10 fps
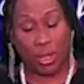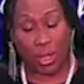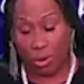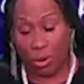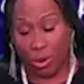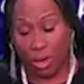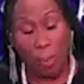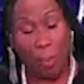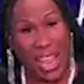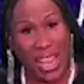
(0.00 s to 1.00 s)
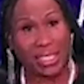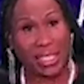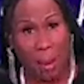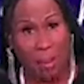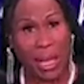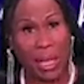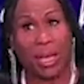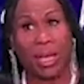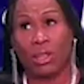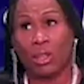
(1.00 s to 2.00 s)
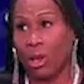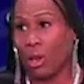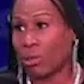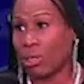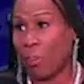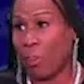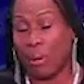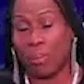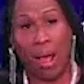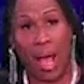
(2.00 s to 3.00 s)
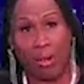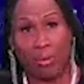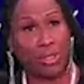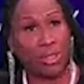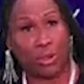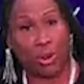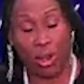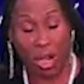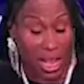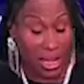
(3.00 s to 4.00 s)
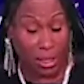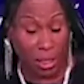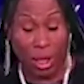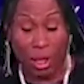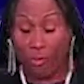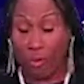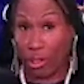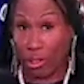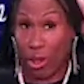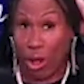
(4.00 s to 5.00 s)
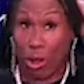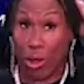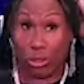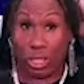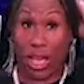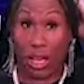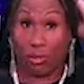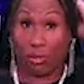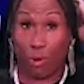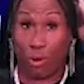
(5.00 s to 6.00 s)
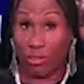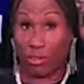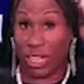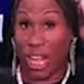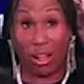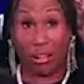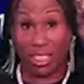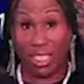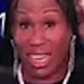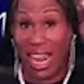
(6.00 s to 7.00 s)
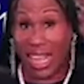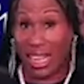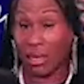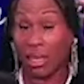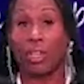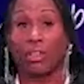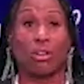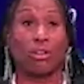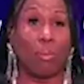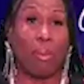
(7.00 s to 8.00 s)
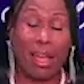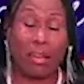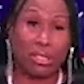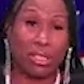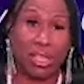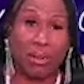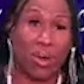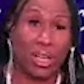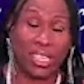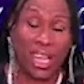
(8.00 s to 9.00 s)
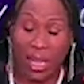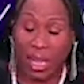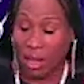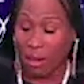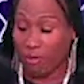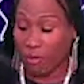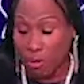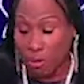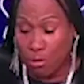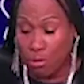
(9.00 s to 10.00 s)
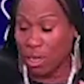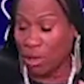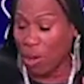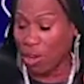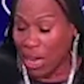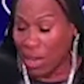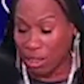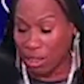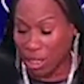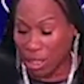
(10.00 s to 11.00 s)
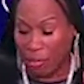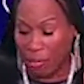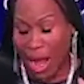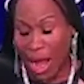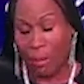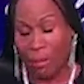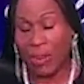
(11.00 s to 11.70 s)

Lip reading: the pandemic. You know, they put migrants in all kinds of four-star hotels, $400 a night. You know, the migrants didn't want their food and all that good stuff, right?